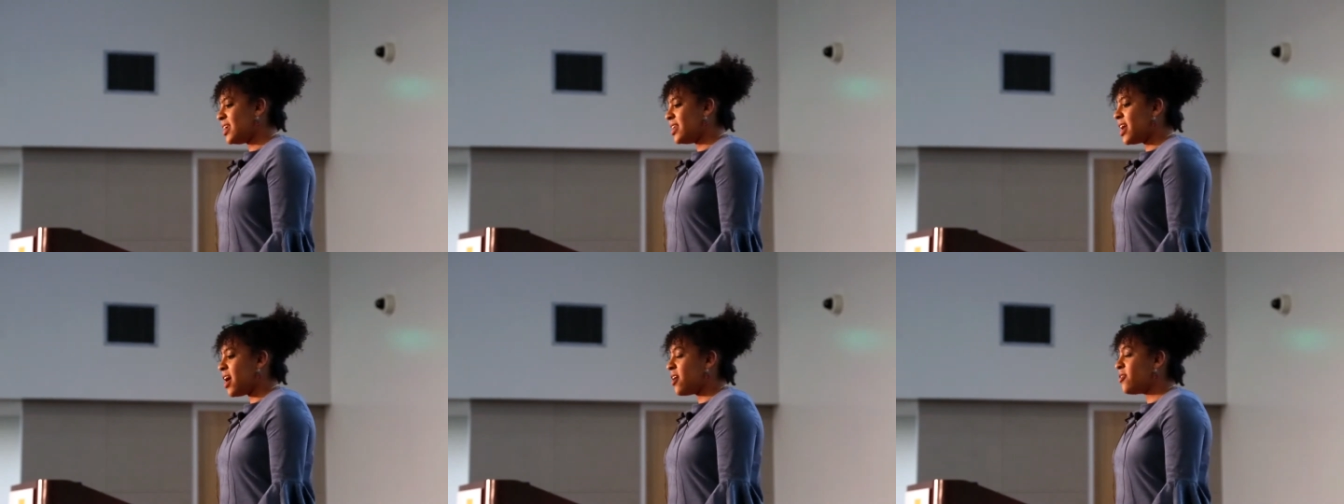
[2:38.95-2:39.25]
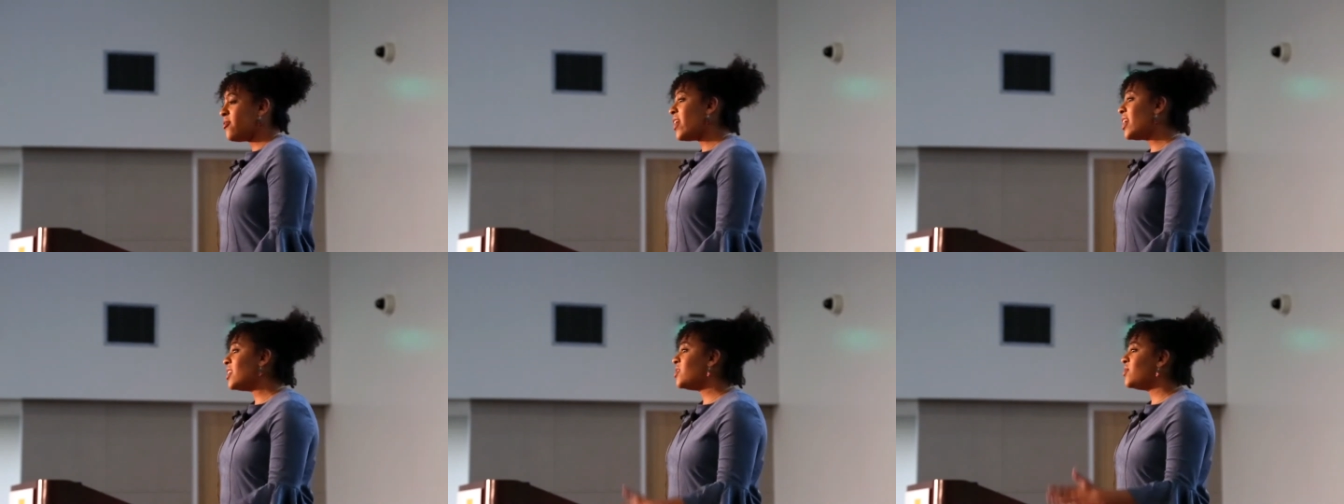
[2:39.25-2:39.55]

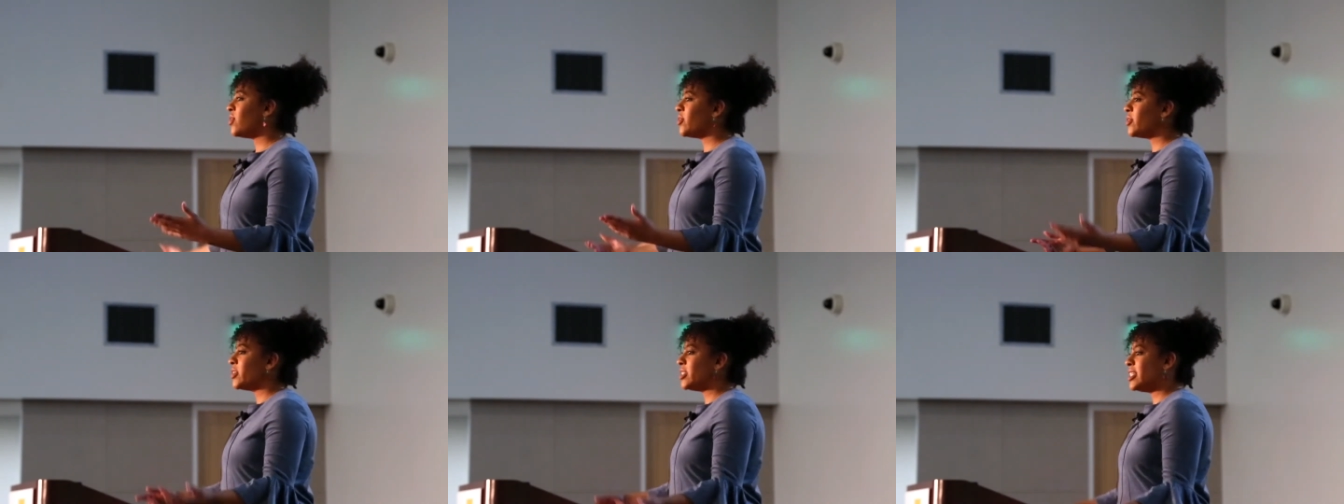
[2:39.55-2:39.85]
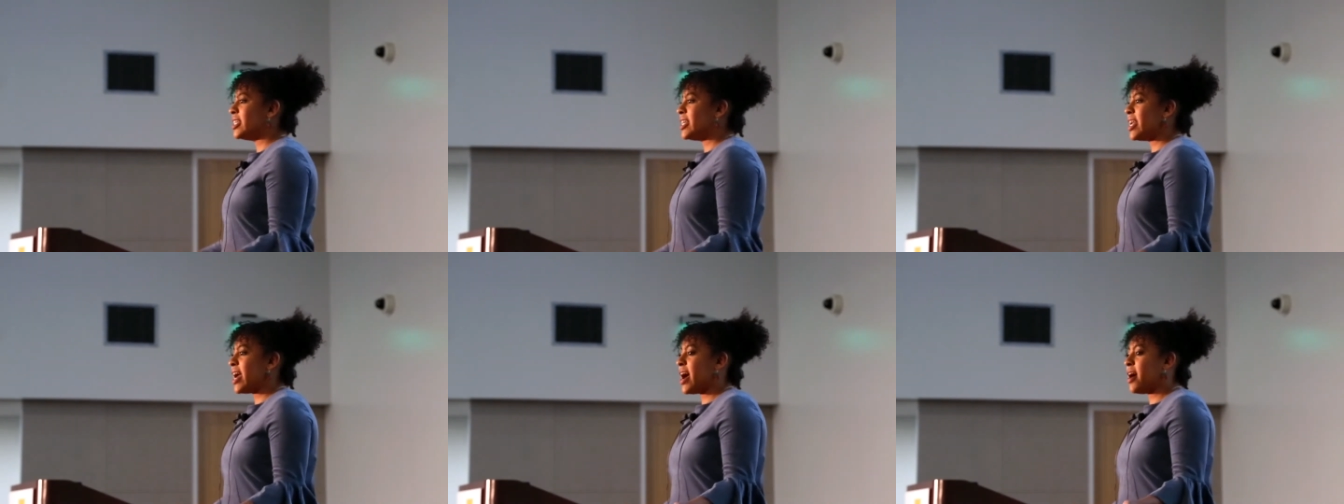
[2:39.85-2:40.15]
now, fast
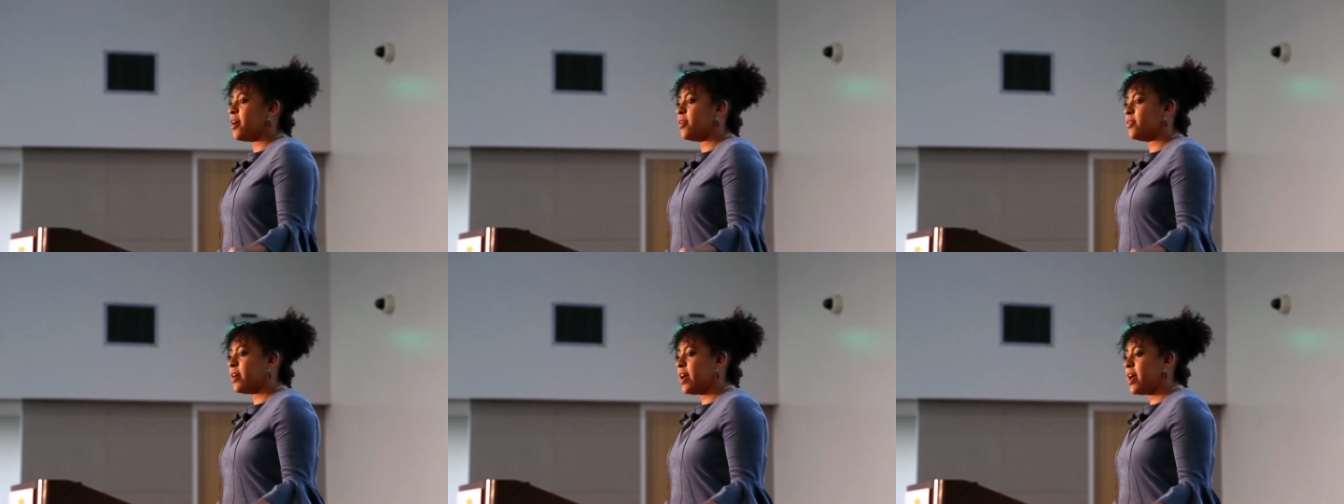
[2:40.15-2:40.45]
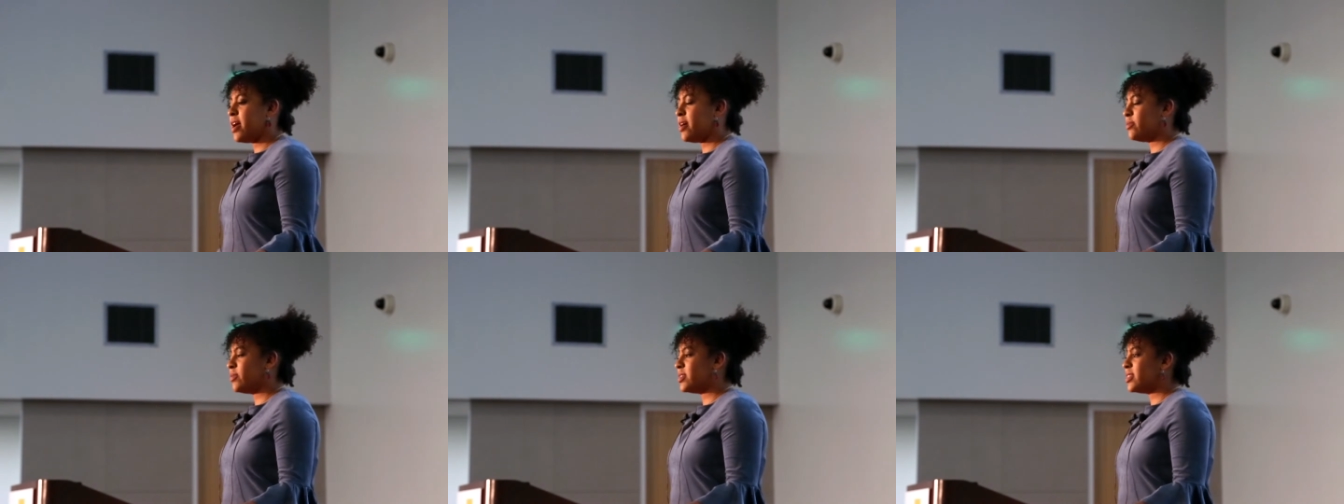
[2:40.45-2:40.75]
forward to now,
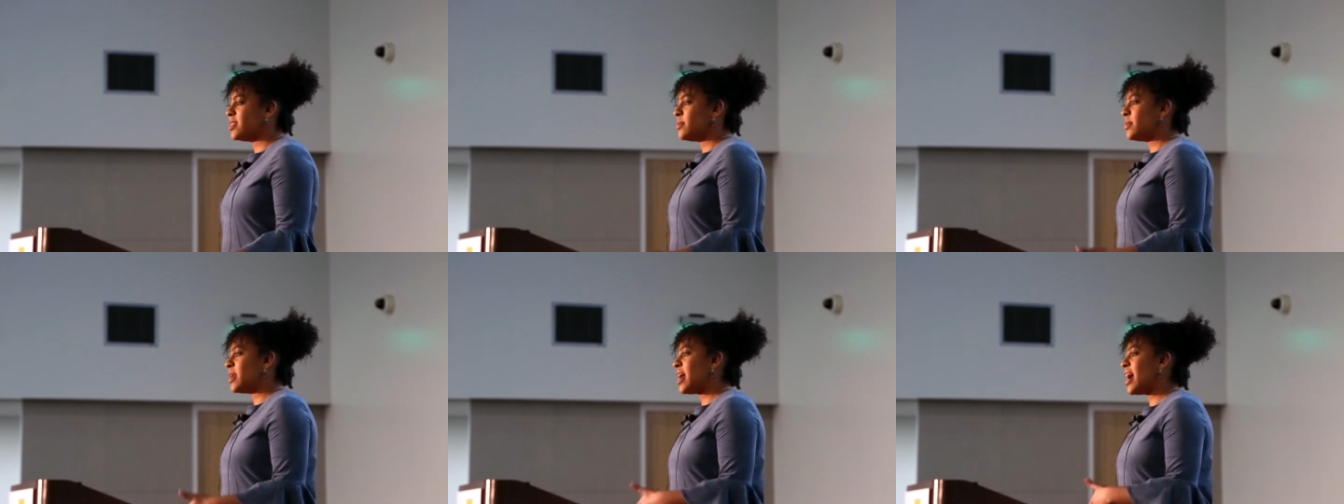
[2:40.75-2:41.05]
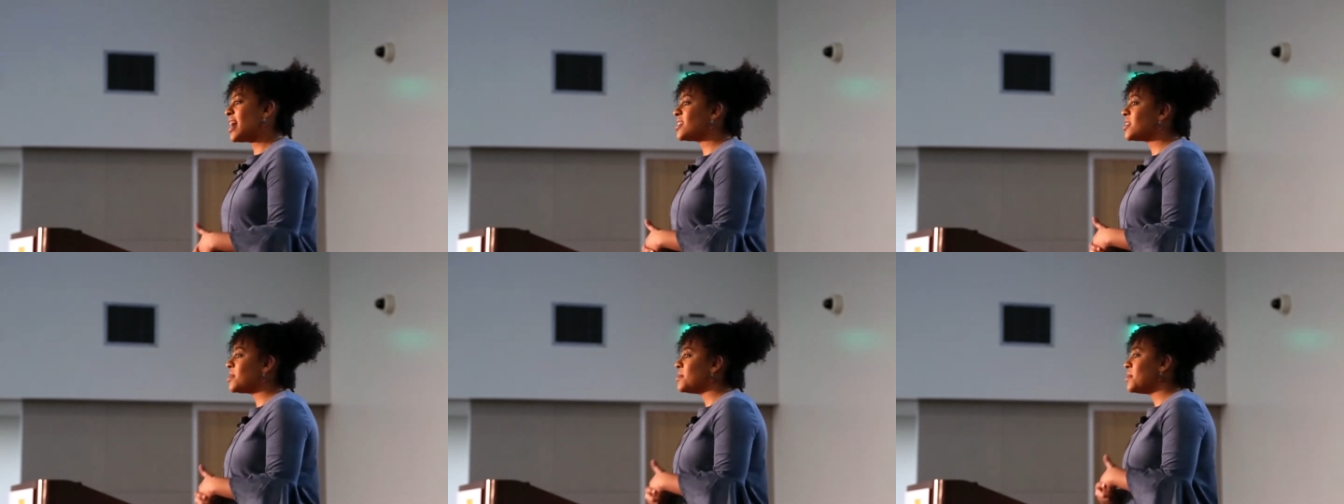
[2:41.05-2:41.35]
and when someone
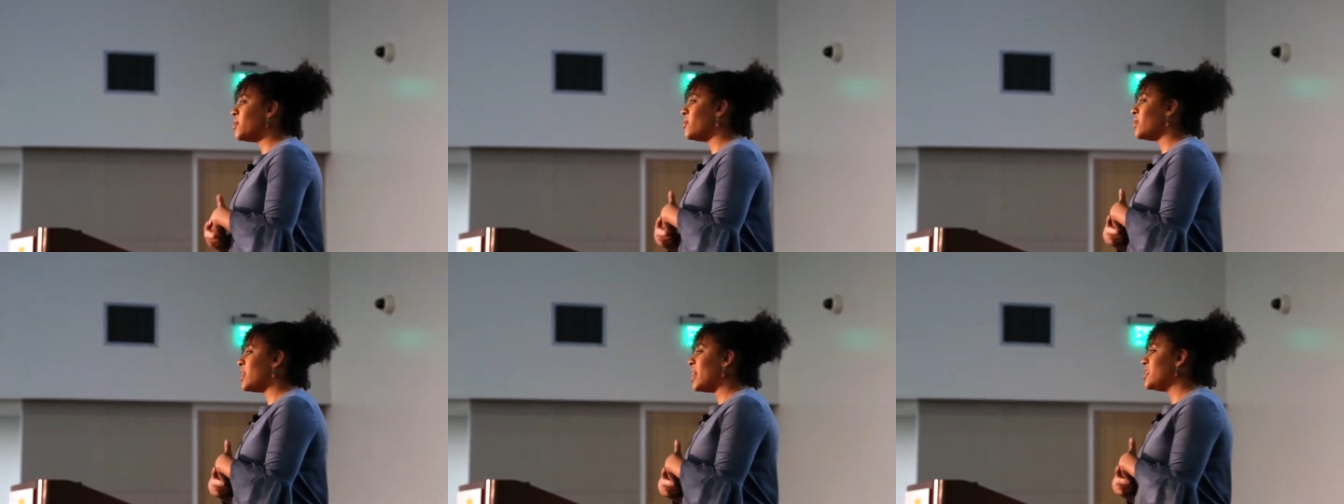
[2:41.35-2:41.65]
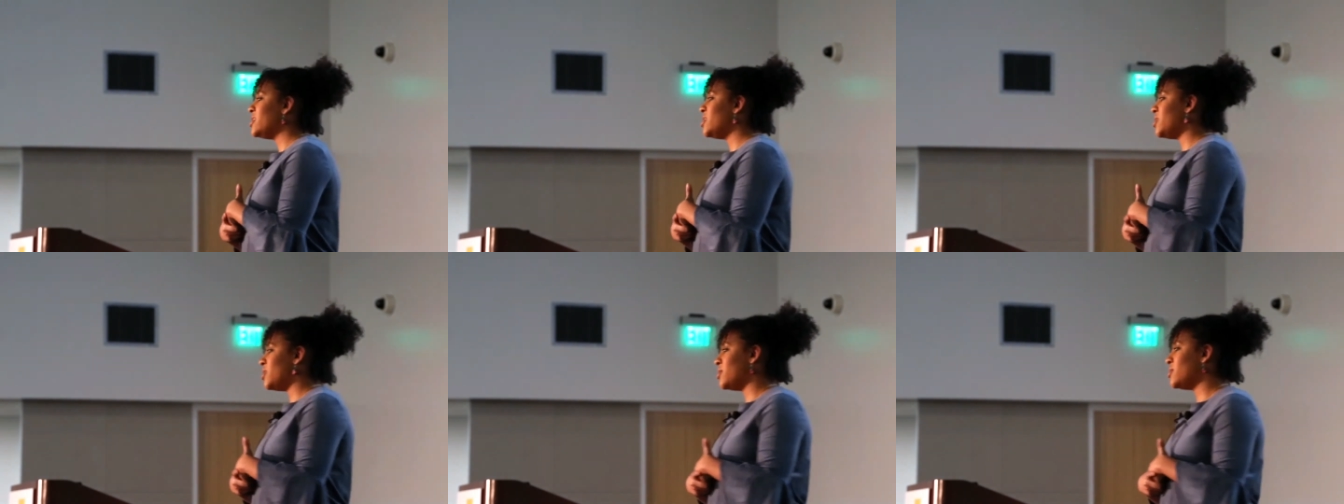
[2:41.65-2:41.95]
asks me what
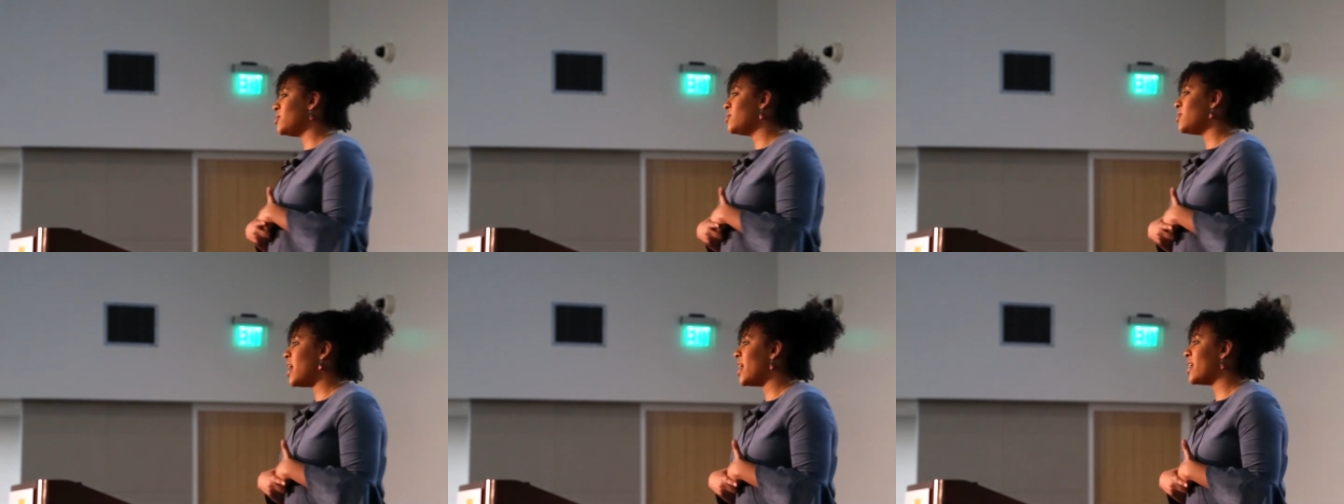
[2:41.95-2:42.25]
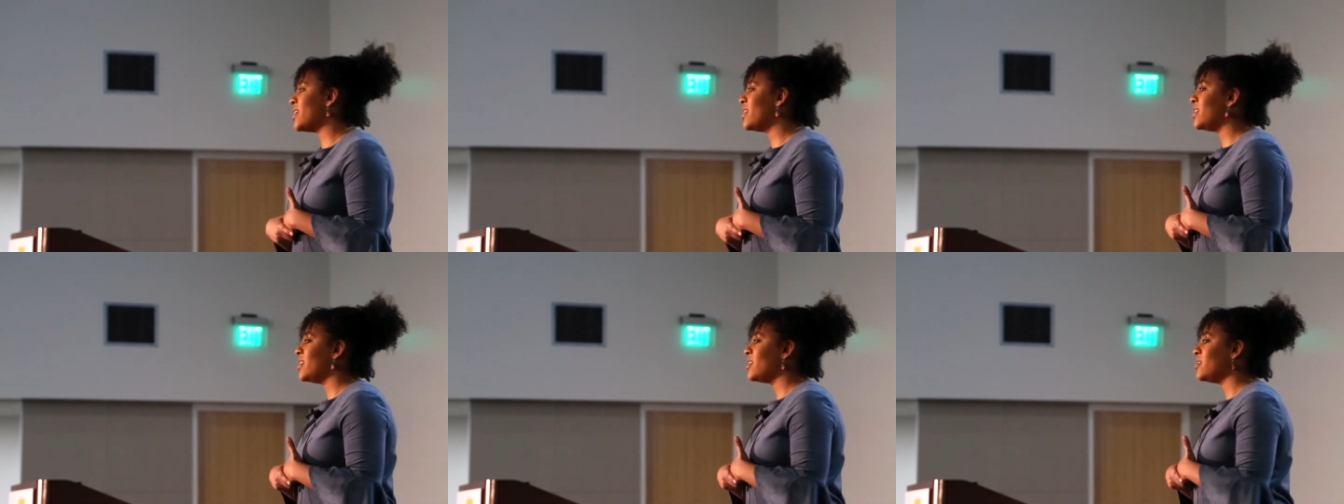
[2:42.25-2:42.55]
I do,
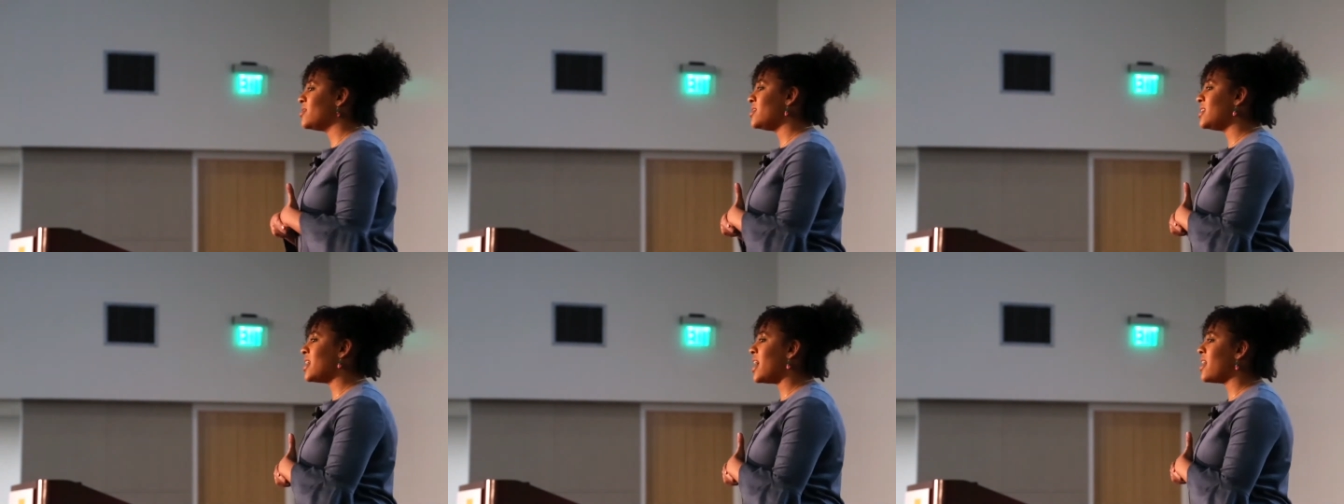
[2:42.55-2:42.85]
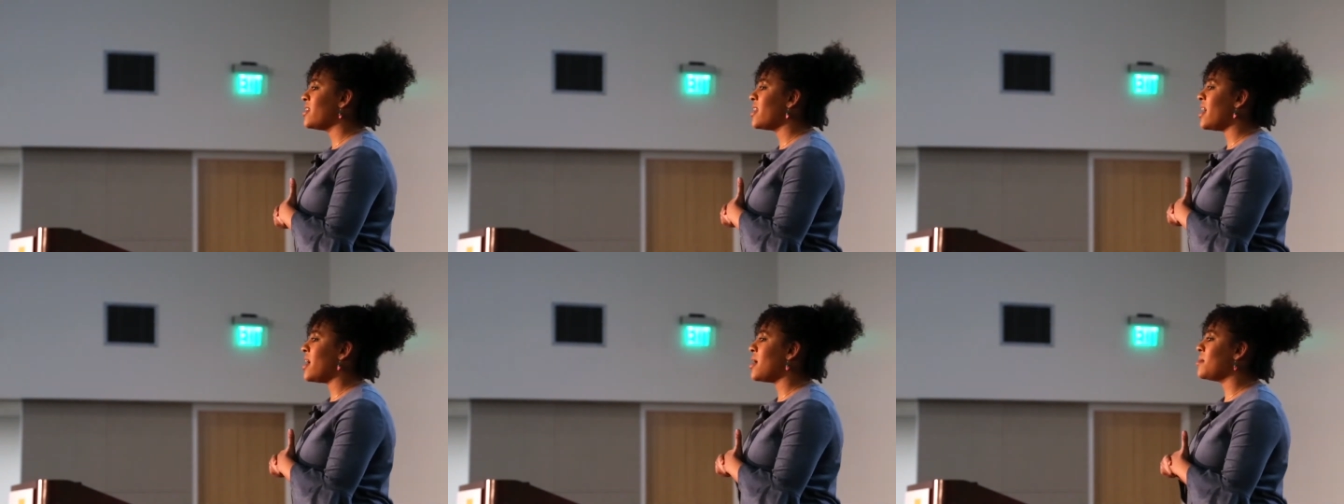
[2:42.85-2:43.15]
I can either
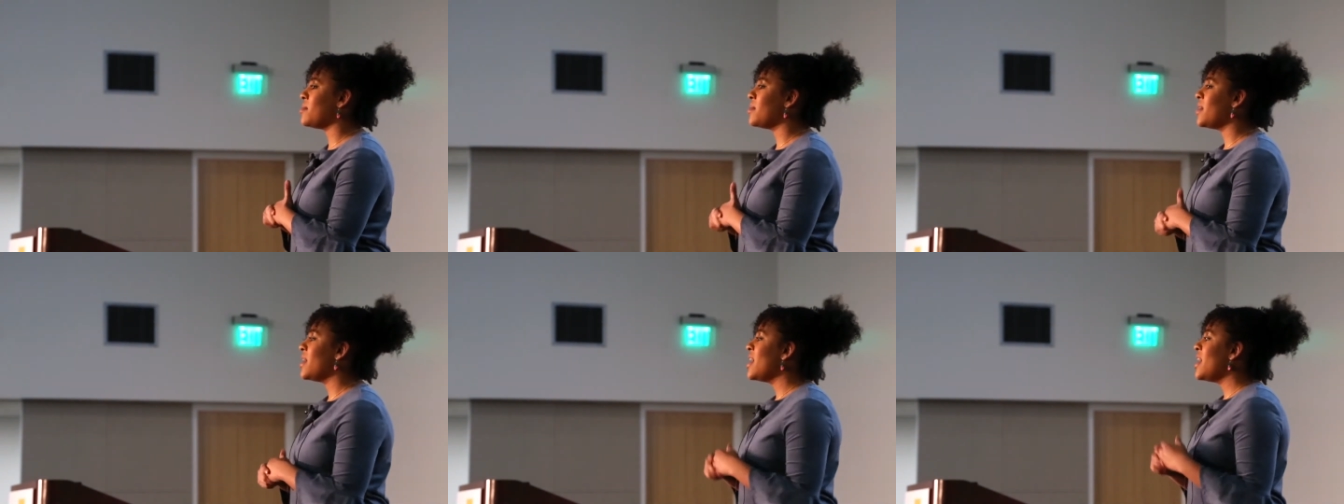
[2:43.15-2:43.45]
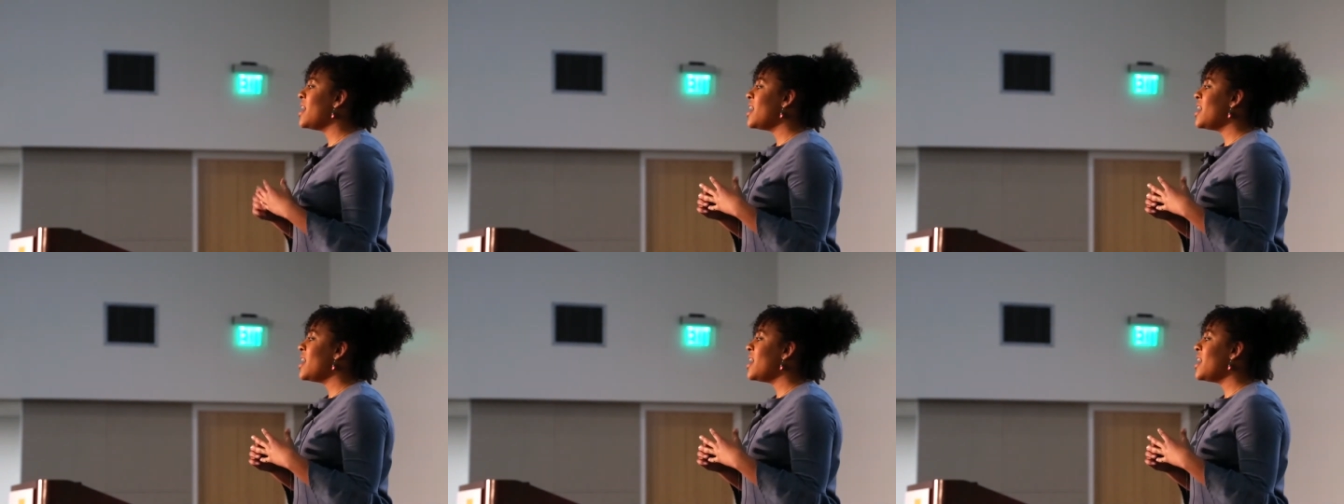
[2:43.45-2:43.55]
tell them